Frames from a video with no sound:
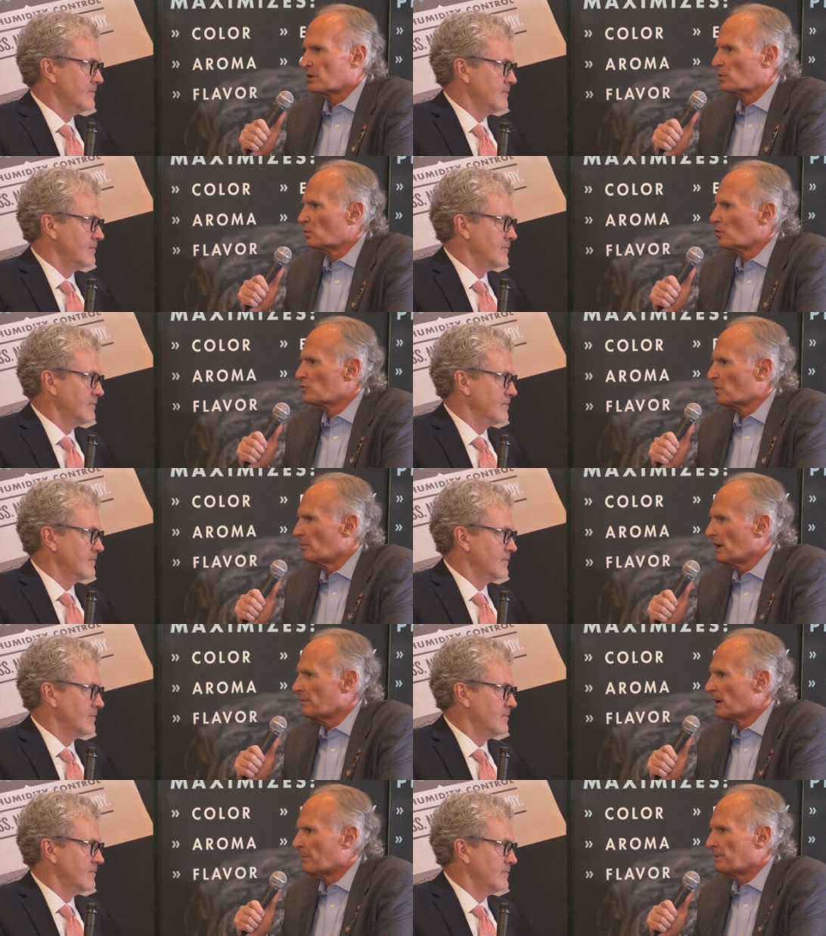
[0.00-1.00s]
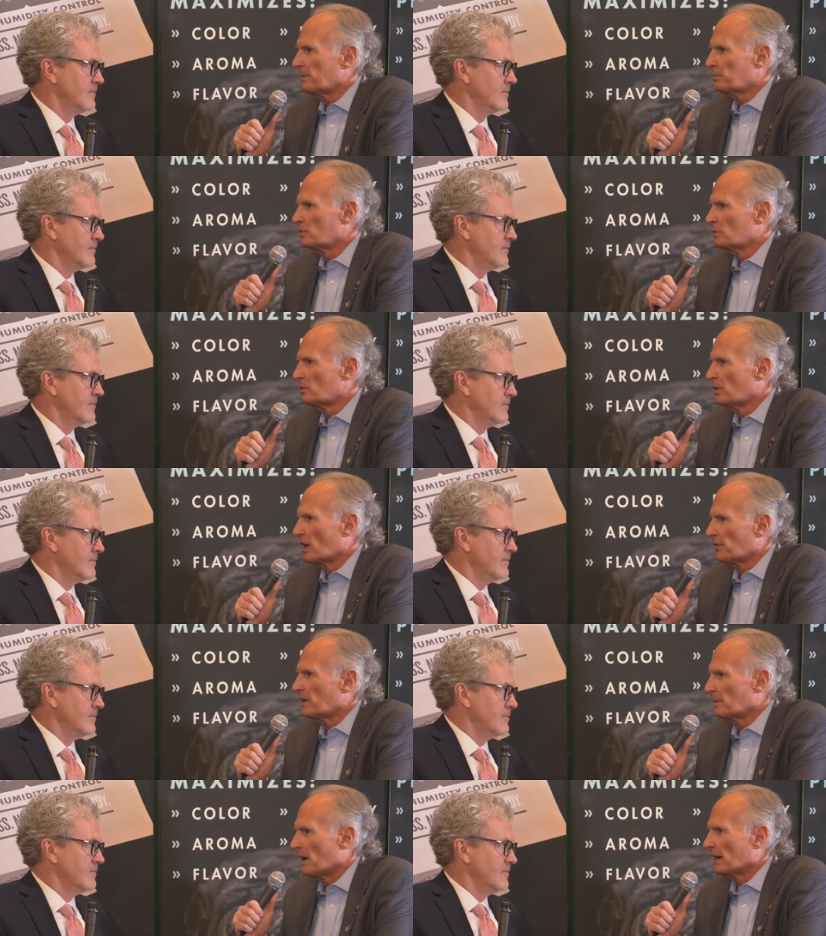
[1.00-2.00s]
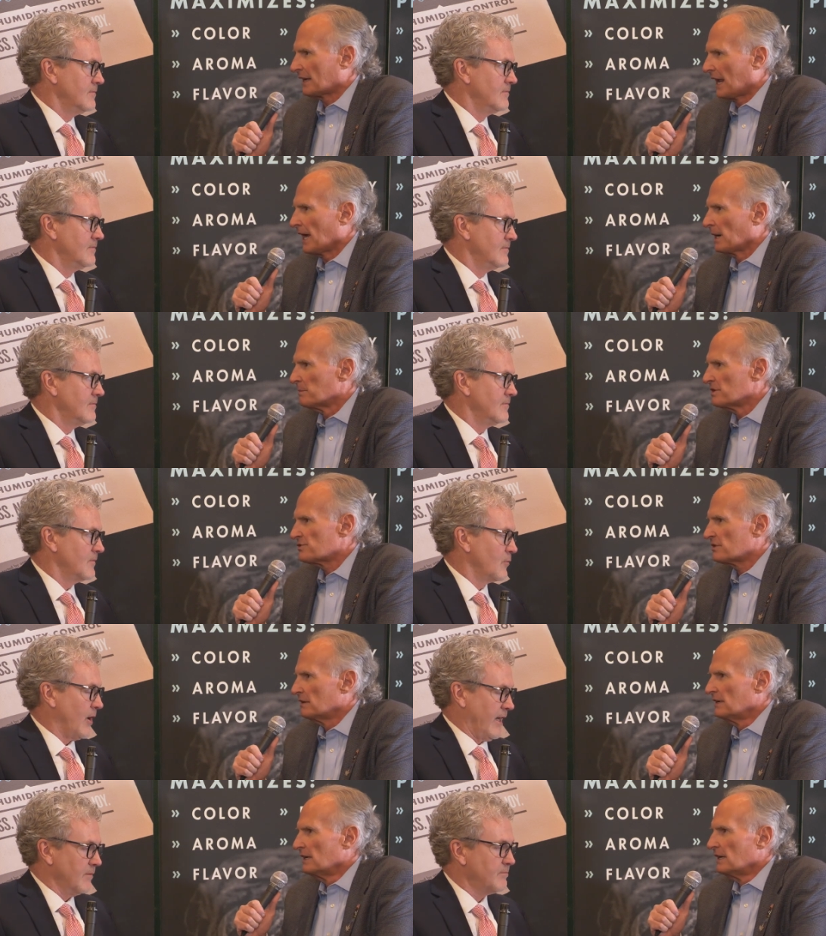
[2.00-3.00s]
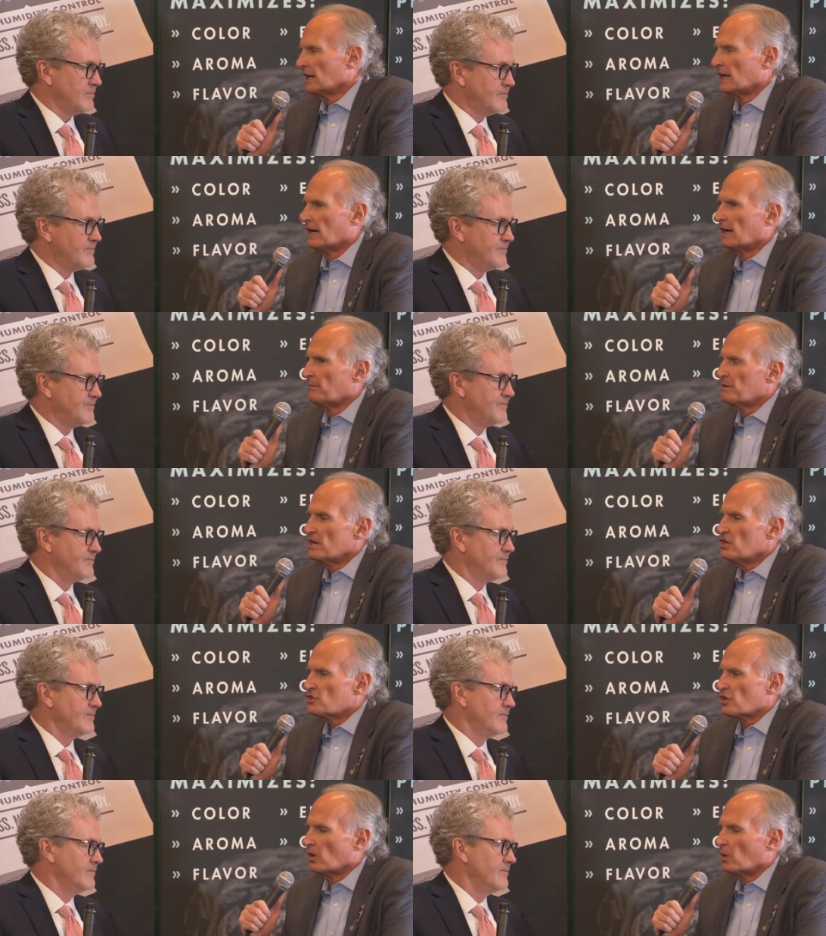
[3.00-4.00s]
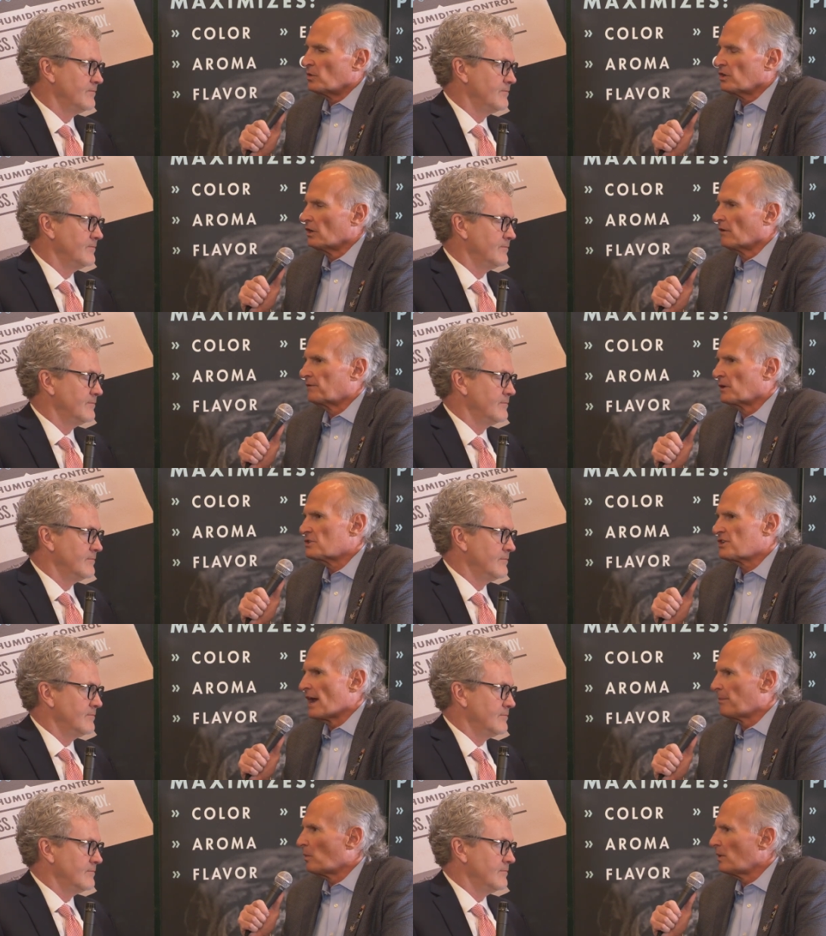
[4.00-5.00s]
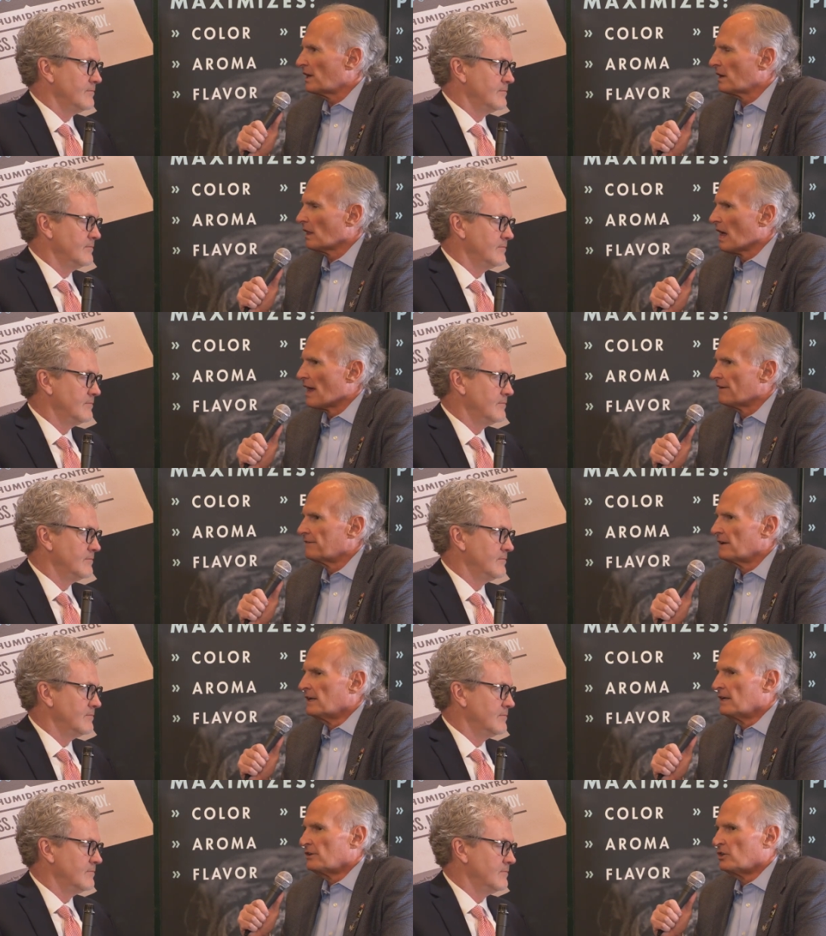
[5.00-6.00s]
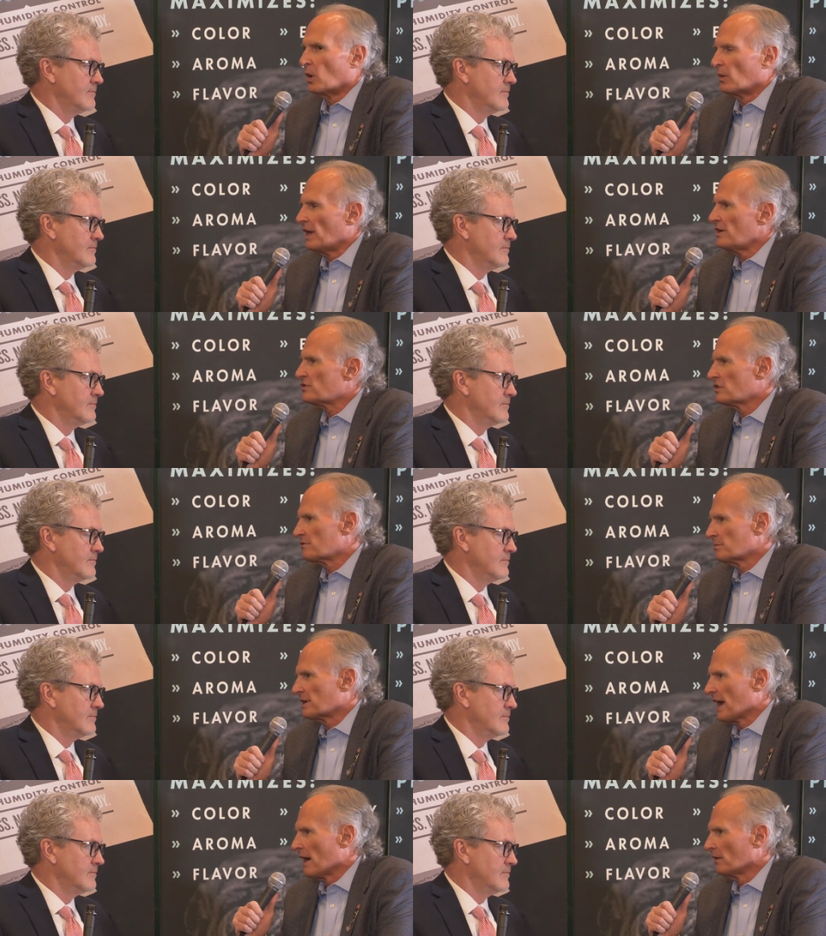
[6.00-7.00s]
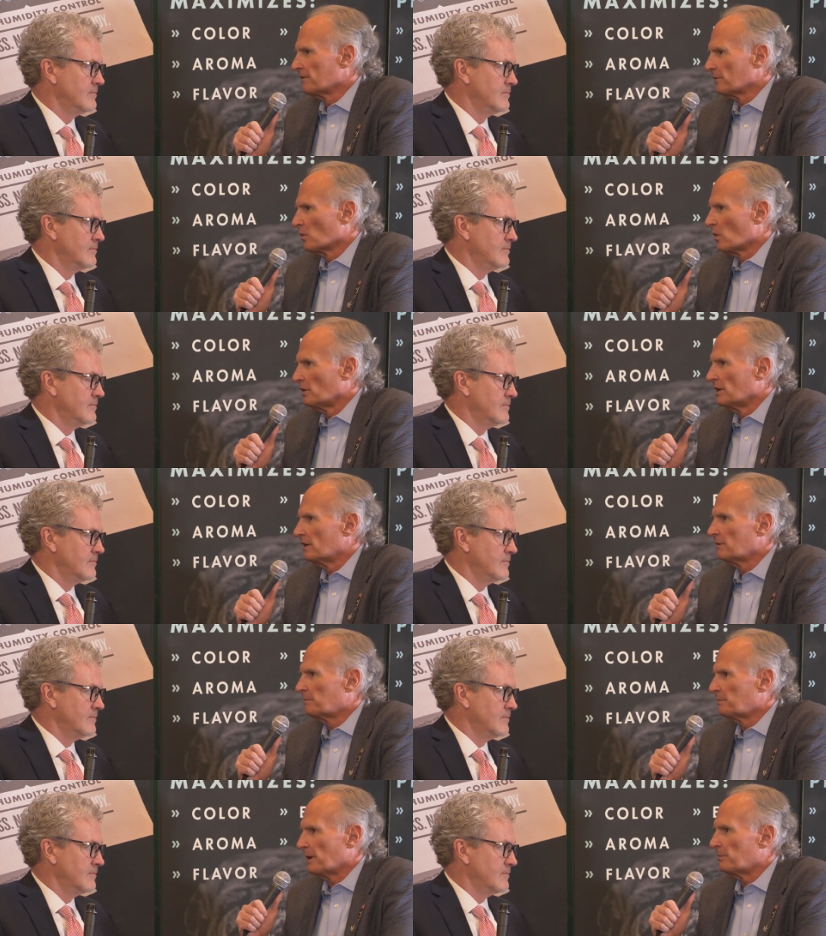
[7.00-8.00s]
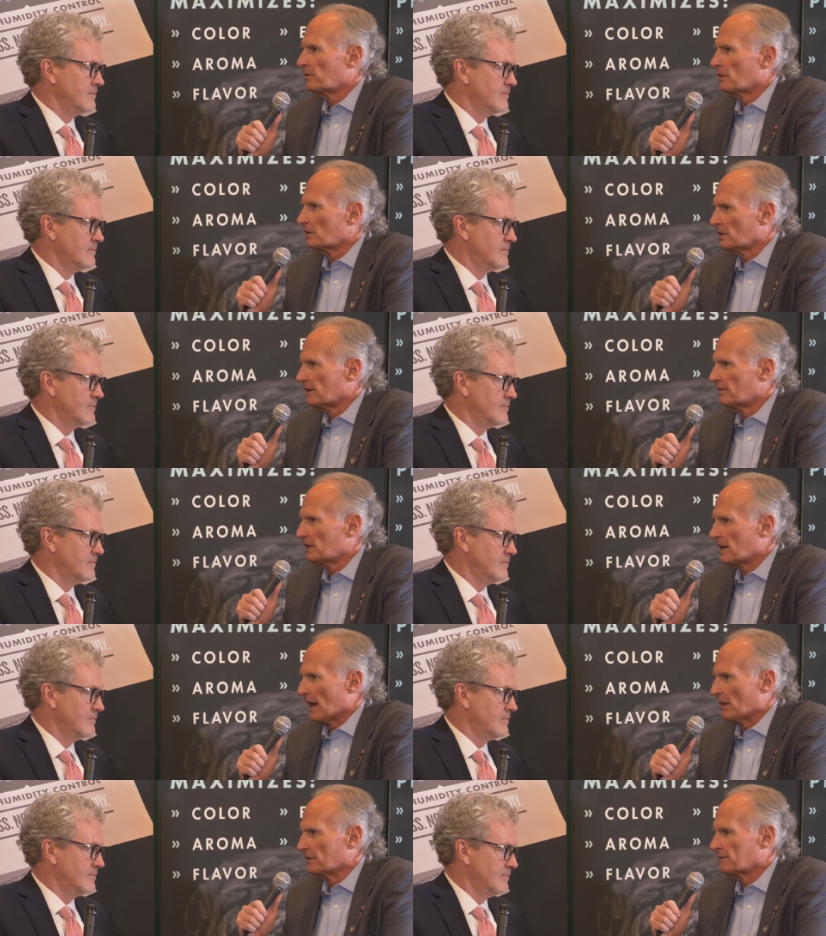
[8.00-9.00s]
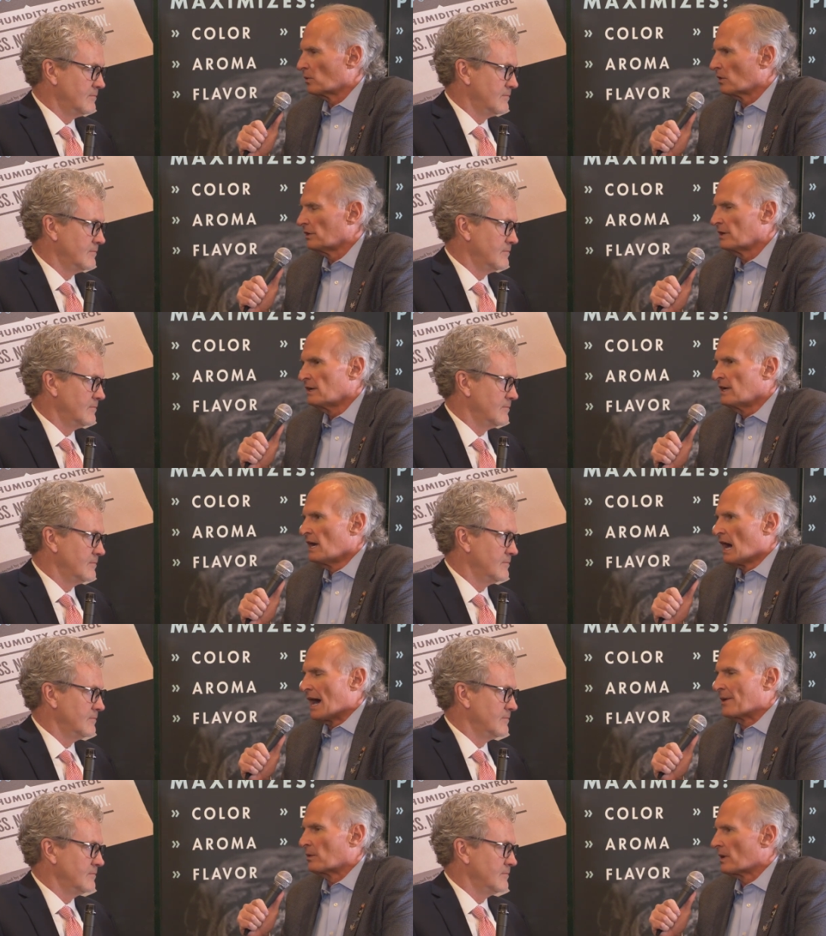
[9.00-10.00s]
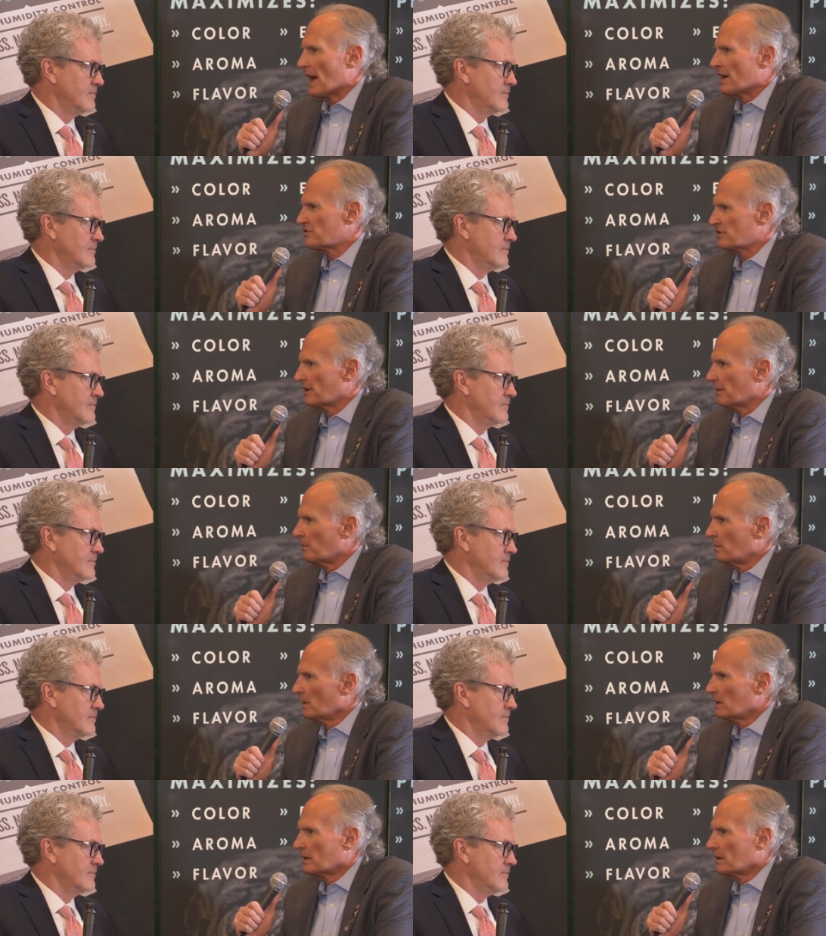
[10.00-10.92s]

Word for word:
Speaker 1: the rules were made by people who knew nothing about cannabis. Right. Um, so, you know, for example, we get a lot of donations from California, people that live in California. I don't ask them